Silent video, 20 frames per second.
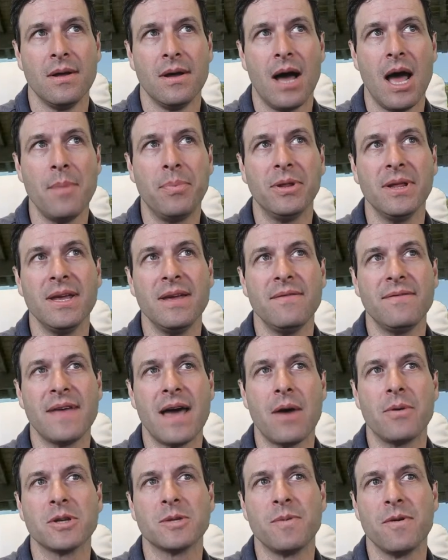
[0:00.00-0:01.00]
I believe
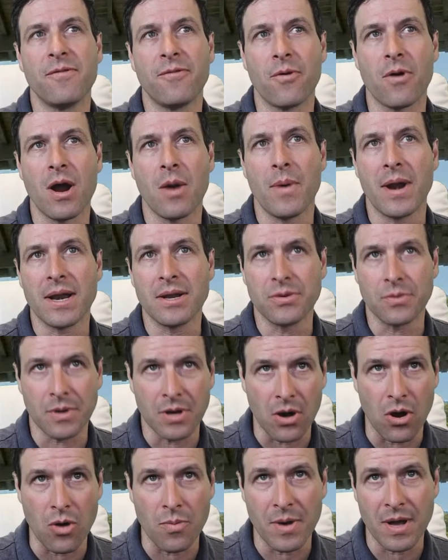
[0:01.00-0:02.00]
that was before I went into a
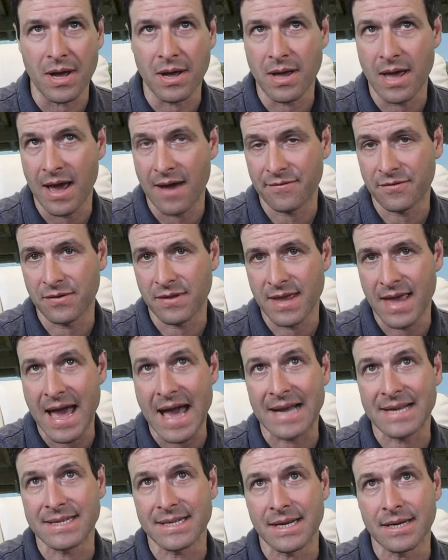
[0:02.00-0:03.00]
coma after the
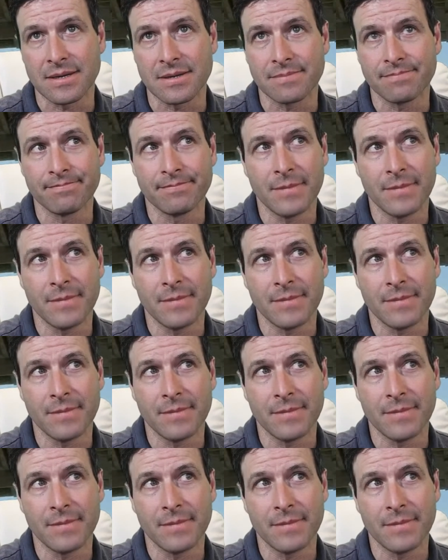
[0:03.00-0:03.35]
accident.